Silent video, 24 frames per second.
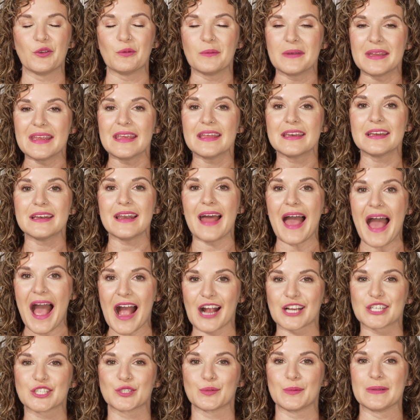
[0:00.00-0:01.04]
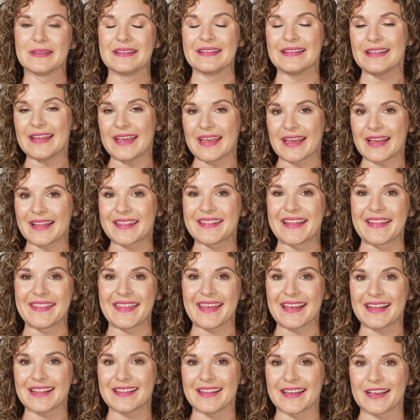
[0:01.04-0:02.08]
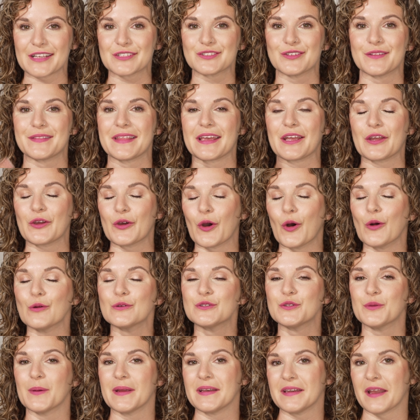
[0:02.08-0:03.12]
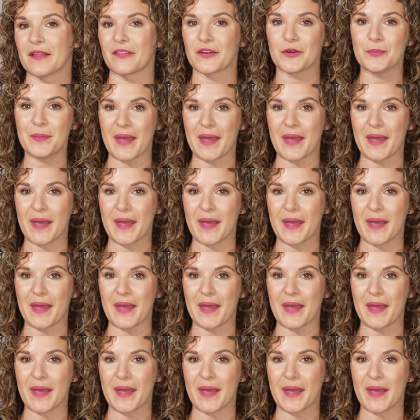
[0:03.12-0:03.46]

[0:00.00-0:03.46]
You need an actual link that they click so that they go to another